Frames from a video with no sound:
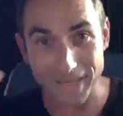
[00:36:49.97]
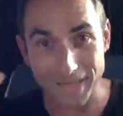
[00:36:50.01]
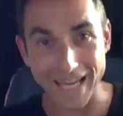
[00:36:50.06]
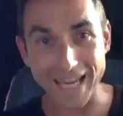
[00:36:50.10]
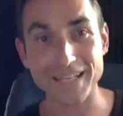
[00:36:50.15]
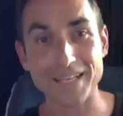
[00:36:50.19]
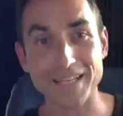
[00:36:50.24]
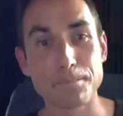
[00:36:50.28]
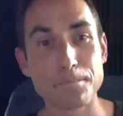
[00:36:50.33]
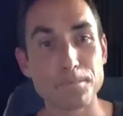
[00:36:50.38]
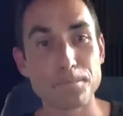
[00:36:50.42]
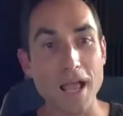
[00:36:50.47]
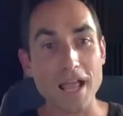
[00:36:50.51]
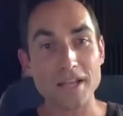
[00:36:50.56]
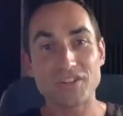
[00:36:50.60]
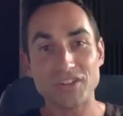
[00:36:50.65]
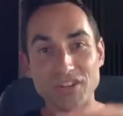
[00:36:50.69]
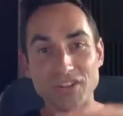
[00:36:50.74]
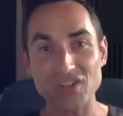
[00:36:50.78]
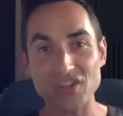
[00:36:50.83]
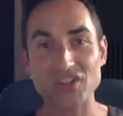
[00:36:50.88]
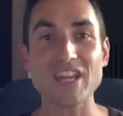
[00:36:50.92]
and
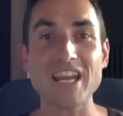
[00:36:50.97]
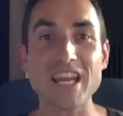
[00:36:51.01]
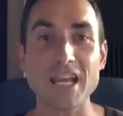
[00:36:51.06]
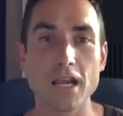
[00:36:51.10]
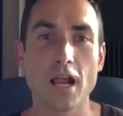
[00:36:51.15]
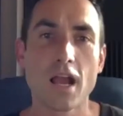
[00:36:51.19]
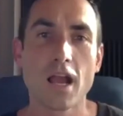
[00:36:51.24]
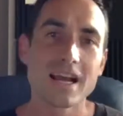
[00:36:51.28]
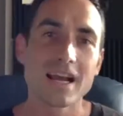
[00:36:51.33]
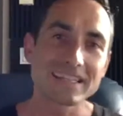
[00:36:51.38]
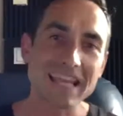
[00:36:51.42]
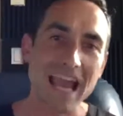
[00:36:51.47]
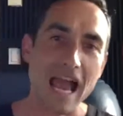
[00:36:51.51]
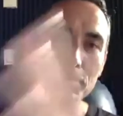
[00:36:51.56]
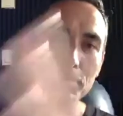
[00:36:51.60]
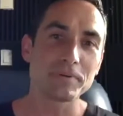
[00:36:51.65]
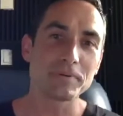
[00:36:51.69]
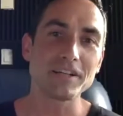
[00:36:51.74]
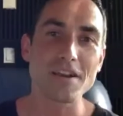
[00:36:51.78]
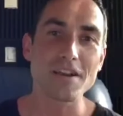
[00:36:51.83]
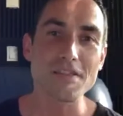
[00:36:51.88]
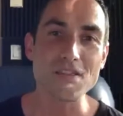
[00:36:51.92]
succeed,
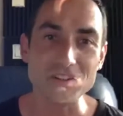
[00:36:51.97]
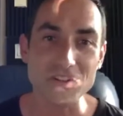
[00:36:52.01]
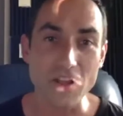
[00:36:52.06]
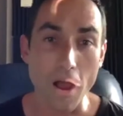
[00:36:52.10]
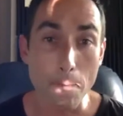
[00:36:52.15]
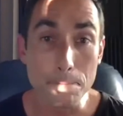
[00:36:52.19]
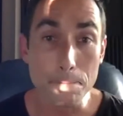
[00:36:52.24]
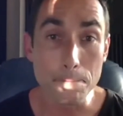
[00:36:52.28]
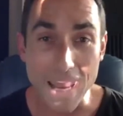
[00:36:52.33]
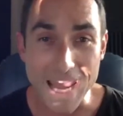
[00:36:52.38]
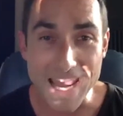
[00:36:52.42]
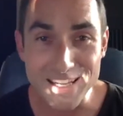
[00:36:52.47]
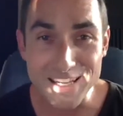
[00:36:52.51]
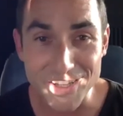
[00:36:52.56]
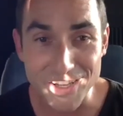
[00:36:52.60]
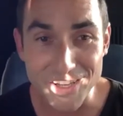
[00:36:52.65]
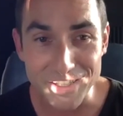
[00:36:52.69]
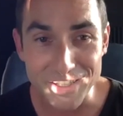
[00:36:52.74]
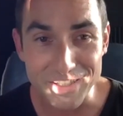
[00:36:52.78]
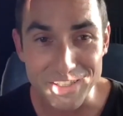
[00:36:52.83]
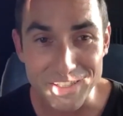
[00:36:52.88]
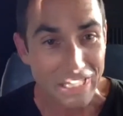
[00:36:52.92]
tapping into this
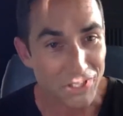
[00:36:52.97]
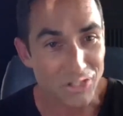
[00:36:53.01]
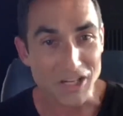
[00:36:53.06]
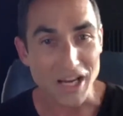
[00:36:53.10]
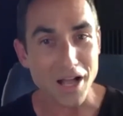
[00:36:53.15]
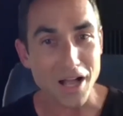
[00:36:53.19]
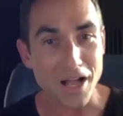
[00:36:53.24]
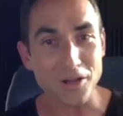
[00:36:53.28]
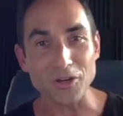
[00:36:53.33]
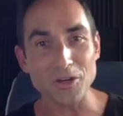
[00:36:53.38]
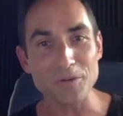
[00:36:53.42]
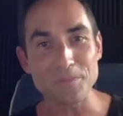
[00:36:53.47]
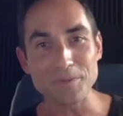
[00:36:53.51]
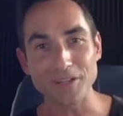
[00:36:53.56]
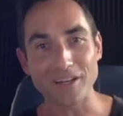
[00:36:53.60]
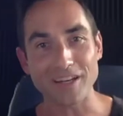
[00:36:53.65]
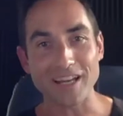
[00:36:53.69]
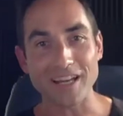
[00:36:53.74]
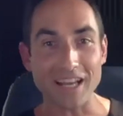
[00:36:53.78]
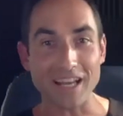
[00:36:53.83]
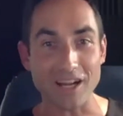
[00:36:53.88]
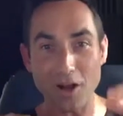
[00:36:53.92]
amazing DGL
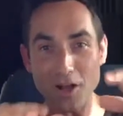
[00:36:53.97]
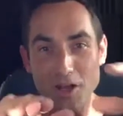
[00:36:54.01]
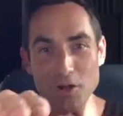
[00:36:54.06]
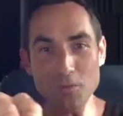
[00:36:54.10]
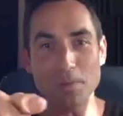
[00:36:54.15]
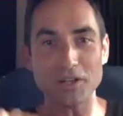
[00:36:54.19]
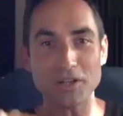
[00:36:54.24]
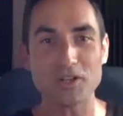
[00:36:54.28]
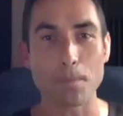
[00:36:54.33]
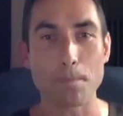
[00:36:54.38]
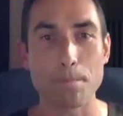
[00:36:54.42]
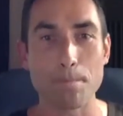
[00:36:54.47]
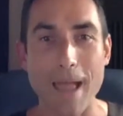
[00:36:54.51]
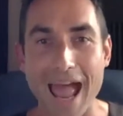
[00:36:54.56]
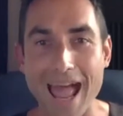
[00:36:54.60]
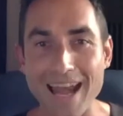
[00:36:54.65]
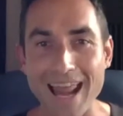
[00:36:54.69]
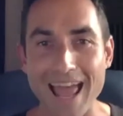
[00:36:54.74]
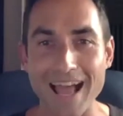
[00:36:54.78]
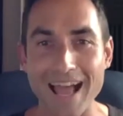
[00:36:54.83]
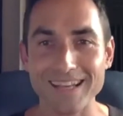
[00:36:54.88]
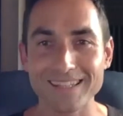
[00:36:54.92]
community and all you bunch of
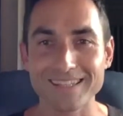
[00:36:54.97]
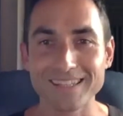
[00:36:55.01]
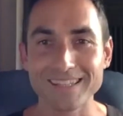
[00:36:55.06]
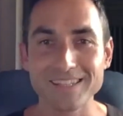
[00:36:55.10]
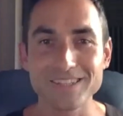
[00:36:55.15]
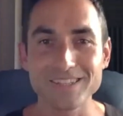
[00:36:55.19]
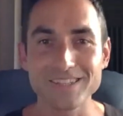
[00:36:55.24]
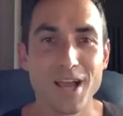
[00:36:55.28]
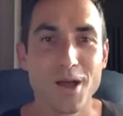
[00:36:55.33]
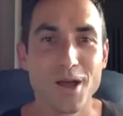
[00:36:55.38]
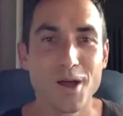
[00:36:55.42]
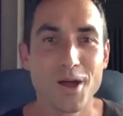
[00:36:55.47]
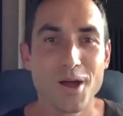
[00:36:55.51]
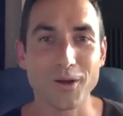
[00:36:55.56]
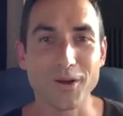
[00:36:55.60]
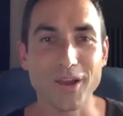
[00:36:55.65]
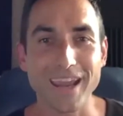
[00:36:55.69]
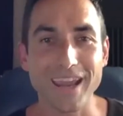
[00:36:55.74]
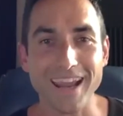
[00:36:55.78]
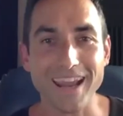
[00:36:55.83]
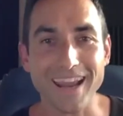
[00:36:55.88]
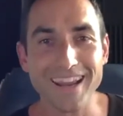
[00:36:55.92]
badasses,
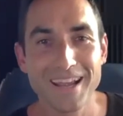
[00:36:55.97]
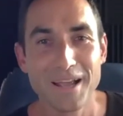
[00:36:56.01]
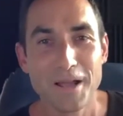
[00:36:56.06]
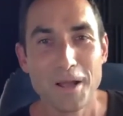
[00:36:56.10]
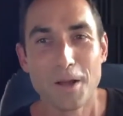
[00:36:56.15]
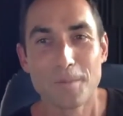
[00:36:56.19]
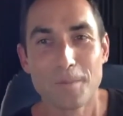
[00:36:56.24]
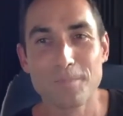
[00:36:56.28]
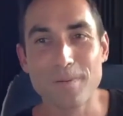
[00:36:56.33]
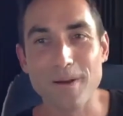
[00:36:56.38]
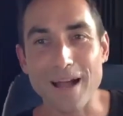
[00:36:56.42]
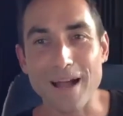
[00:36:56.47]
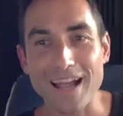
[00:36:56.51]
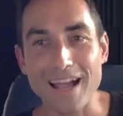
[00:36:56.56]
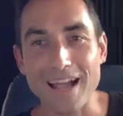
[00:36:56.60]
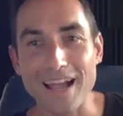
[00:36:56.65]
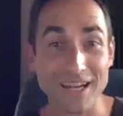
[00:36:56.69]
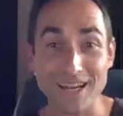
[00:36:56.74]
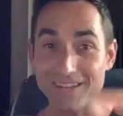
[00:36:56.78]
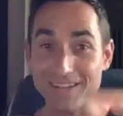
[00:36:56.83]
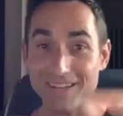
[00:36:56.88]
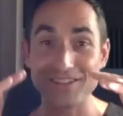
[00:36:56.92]
okay? But
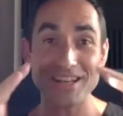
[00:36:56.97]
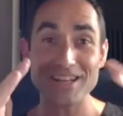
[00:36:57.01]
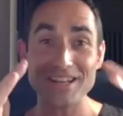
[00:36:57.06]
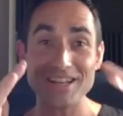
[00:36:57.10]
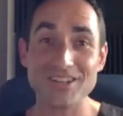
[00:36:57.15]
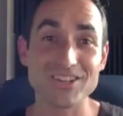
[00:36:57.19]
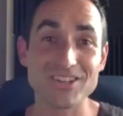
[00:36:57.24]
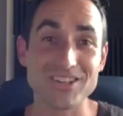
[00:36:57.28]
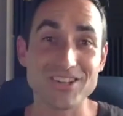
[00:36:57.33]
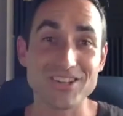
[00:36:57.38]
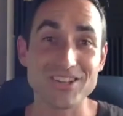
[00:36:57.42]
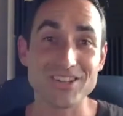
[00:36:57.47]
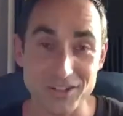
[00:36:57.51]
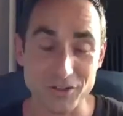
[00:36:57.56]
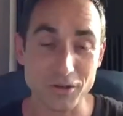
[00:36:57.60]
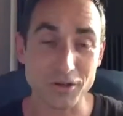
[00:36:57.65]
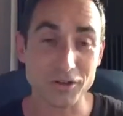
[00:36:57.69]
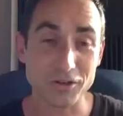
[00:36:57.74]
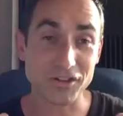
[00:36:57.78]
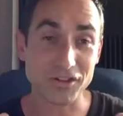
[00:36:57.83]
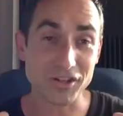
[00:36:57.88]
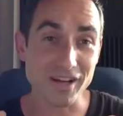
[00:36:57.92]
because this is like,
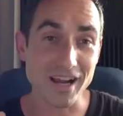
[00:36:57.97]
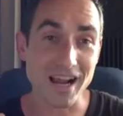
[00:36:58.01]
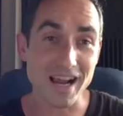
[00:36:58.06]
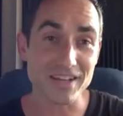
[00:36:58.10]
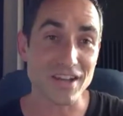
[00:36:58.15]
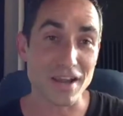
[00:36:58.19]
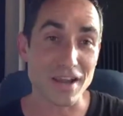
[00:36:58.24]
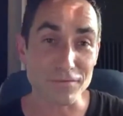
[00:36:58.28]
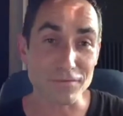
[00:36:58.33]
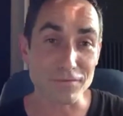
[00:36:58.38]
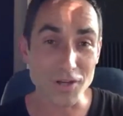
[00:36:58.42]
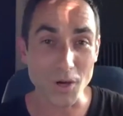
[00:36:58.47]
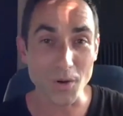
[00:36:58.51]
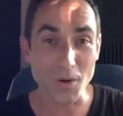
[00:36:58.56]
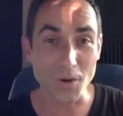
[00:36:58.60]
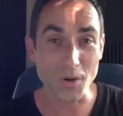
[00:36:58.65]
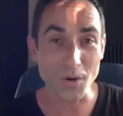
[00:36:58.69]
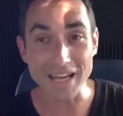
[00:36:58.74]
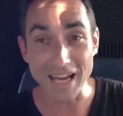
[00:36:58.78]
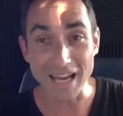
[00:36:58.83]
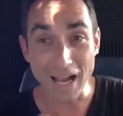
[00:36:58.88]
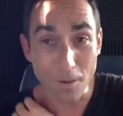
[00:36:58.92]
seriously, you guys have no
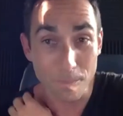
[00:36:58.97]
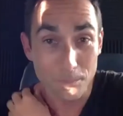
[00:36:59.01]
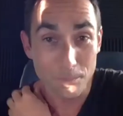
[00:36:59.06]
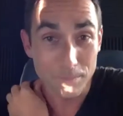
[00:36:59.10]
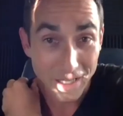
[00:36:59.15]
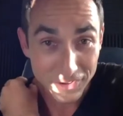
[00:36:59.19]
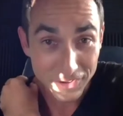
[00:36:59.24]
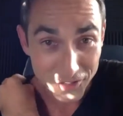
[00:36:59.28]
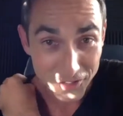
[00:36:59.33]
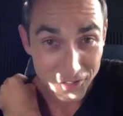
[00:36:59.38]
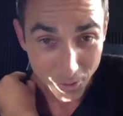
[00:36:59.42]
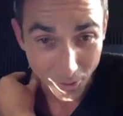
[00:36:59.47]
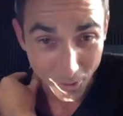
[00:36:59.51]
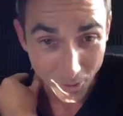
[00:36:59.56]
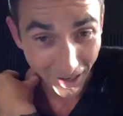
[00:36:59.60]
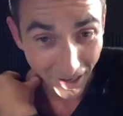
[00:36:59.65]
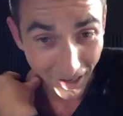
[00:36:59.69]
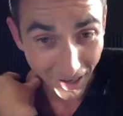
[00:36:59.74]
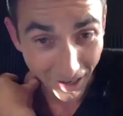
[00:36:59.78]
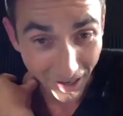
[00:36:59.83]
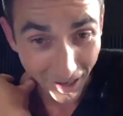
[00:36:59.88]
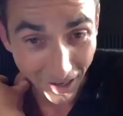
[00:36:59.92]
idea how blessed you are.
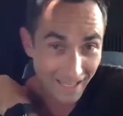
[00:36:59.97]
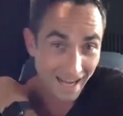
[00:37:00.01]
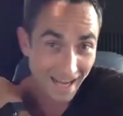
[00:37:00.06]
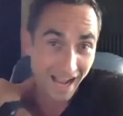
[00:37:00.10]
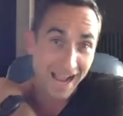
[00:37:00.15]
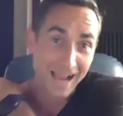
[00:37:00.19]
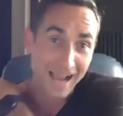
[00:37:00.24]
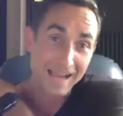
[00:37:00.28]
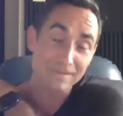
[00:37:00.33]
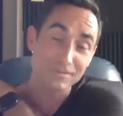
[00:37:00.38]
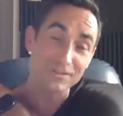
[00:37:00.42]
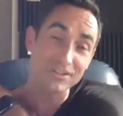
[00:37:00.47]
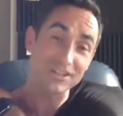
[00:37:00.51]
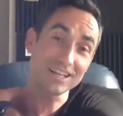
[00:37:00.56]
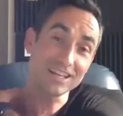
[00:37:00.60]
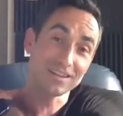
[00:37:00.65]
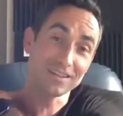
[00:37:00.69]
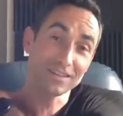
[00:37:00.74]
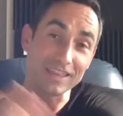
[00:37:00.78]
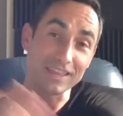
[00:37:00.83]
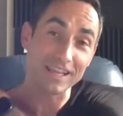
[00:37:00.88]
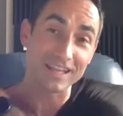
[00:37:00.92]
I mean, I've seen
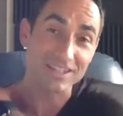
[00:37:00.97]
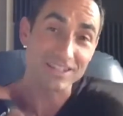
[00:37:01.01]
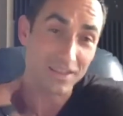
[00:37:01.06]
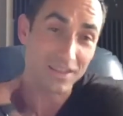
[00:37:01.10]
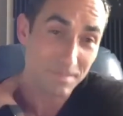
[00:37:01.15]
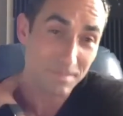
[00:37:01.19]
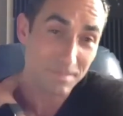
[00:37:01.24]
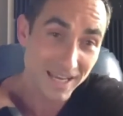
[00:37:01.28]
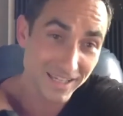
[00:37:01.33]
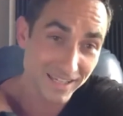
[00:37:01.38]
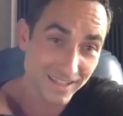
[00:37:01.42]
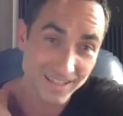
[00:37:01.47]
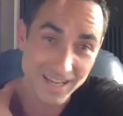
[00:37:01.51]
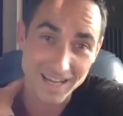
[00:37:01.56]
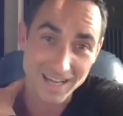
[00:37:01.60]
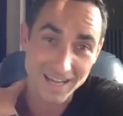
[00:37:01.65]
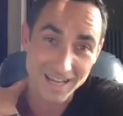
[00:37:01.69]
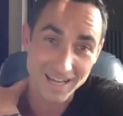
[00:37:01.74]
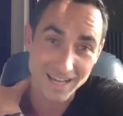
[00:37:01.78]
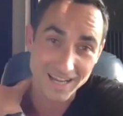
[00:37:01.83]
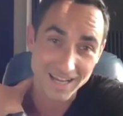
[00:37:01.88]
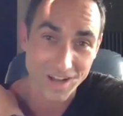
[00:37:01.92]
other things that, man, you guys
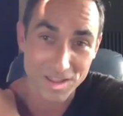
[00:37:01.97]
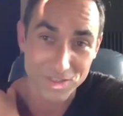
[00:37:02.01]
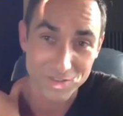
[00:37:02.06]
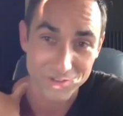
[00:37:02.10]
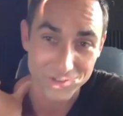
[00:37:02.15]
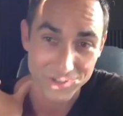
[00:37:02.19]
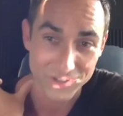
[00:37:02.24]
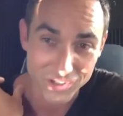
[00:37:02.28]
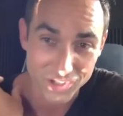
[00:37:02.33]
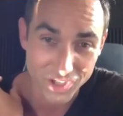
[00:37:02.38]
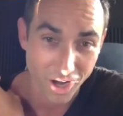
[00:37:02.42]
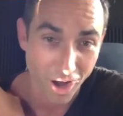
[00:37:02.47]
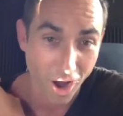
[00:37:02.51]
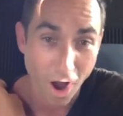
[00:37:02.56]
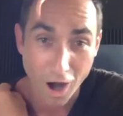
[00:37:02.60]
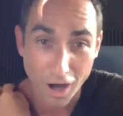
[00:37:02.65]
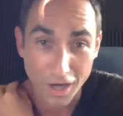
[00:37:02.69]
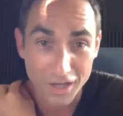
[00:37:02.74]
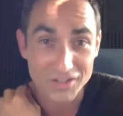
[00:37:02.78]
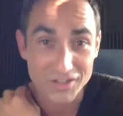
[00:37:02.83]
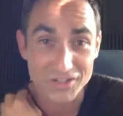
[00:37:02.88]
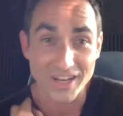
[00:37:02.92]
just got such a
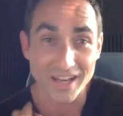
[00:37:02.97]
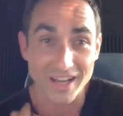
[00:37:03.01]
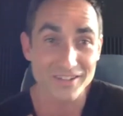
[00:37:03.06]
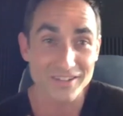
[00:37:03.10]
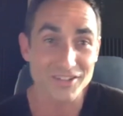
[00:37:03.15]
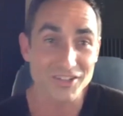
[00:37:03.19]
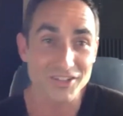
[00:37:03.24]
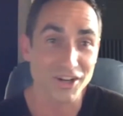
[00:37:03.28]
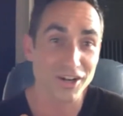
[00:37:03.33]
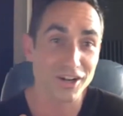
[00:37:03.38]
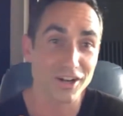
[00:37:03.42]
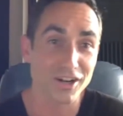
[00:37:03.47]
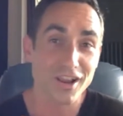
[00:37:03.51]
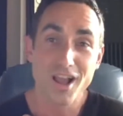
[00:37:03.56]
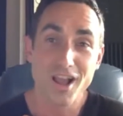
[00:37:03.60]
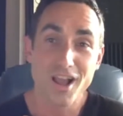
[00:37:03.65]
heart-centered,